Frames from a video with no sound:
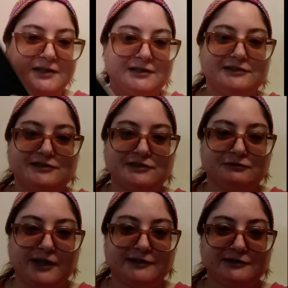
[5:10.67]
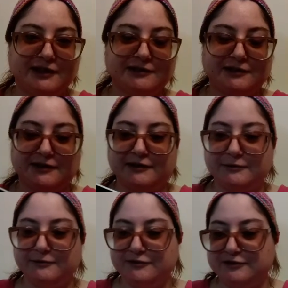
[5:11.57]
This is the writer deck that I
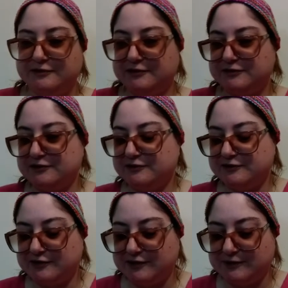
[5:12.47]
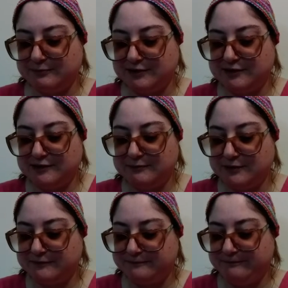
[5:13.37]
use. I should have said that at the beginning,
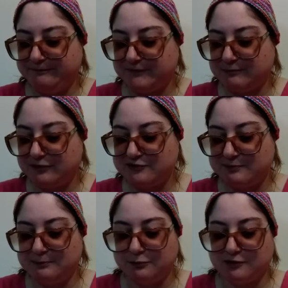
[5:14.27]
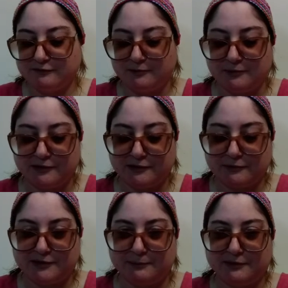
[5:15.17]
but most people are familiar
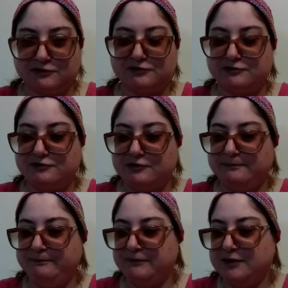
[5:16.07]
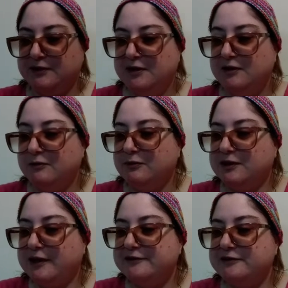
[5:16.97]
with the pictures. What
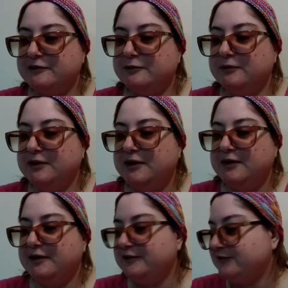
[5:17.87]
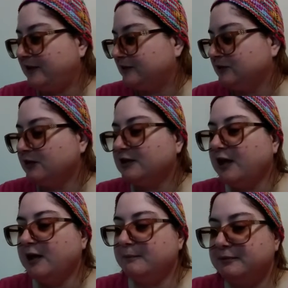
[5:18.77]
I do is I look
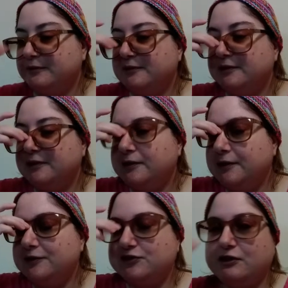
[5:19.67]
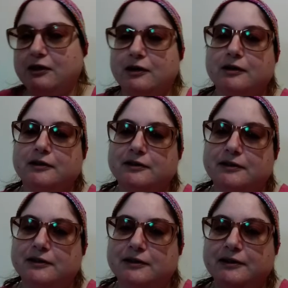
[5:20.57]
up each card
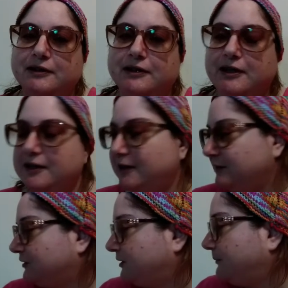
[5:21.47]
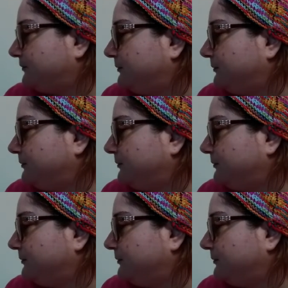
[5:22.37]
and I look up the